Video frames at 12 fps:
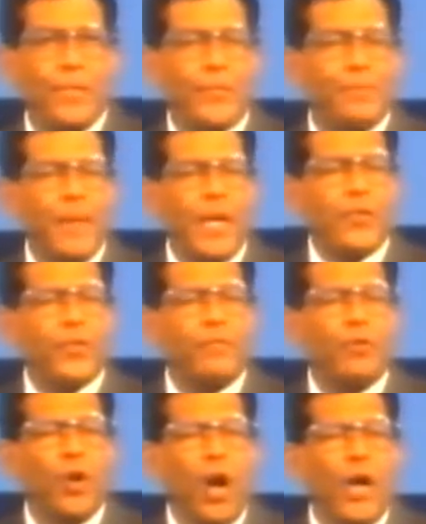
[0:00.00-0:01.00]
Speaks
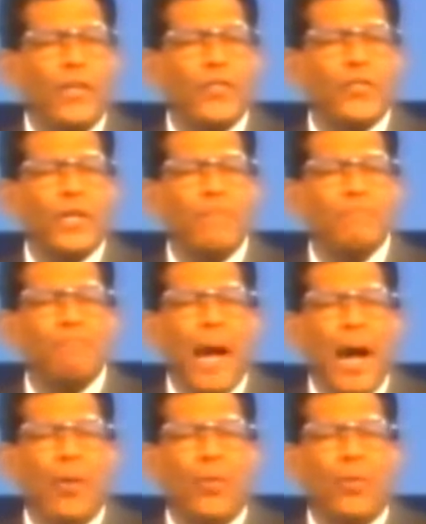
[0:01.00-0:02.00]
of God's
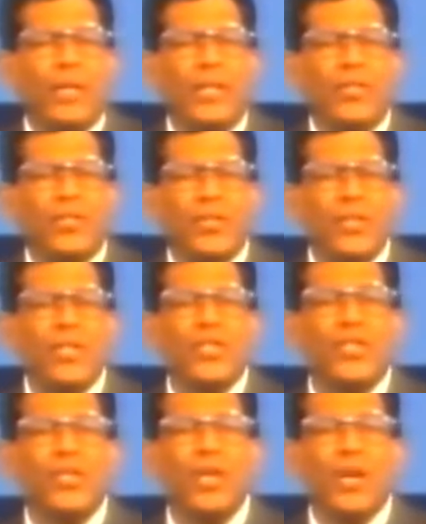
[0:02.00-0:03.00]
empowering.
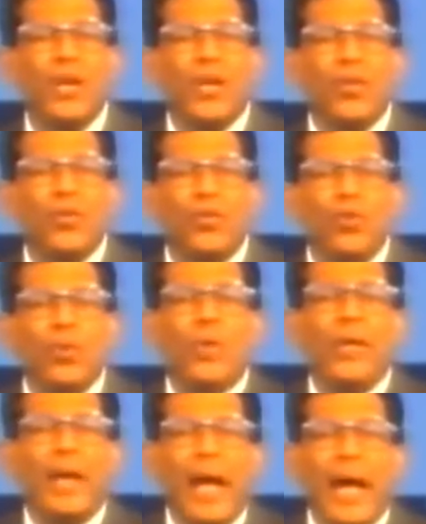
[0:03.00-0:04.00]
Church, you
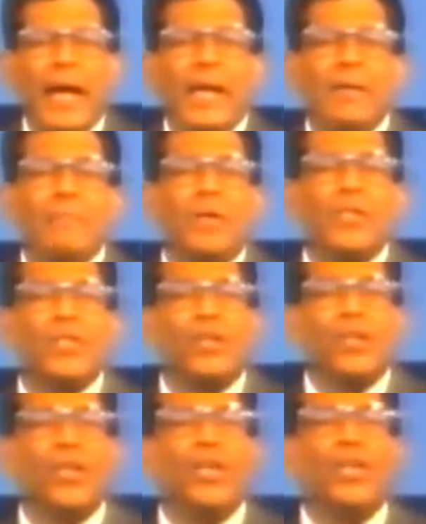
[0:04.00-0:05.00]
and I must
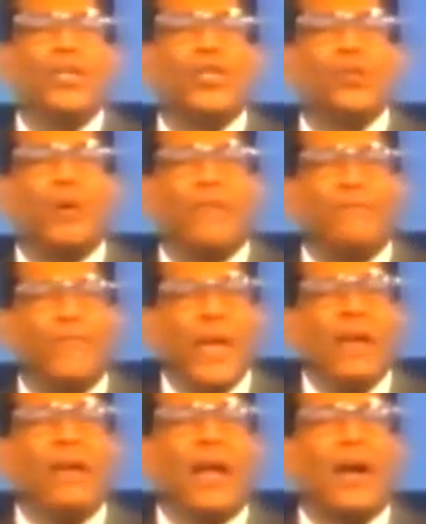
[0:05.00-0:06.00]
learn to
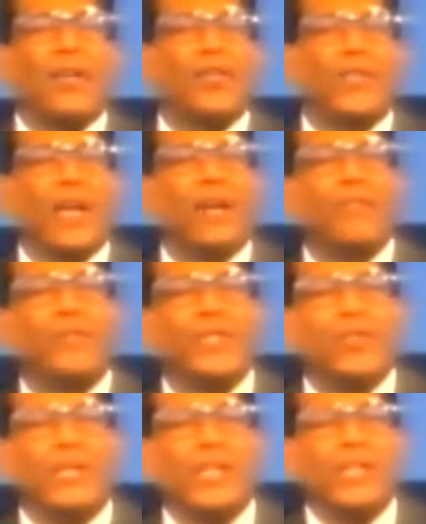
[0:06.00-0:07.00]
avail ourselves
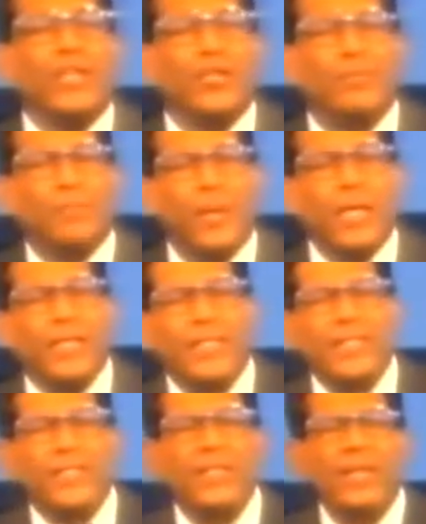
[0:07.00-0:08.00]
in his
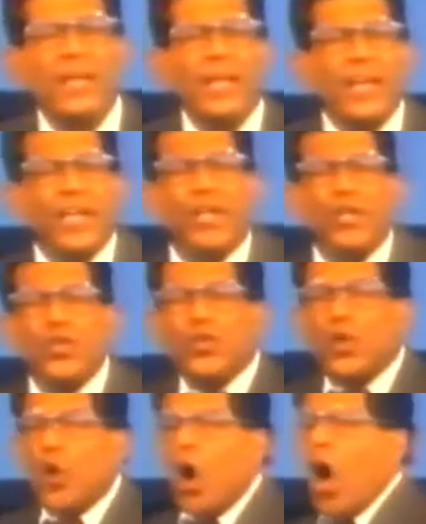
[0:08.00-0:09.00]
presence. It
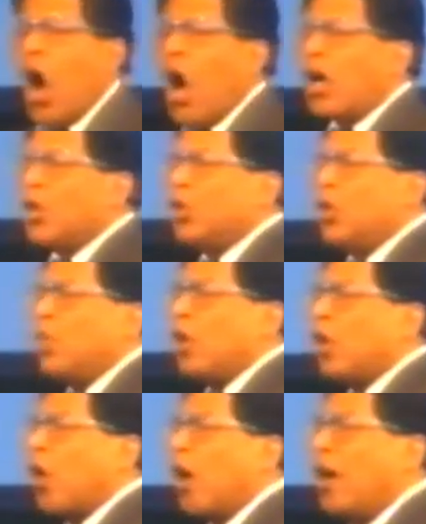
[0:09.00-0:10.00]
is God who
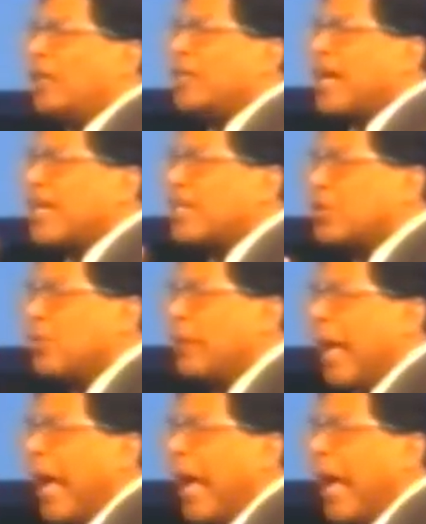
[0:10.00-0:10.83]
will cause us, who will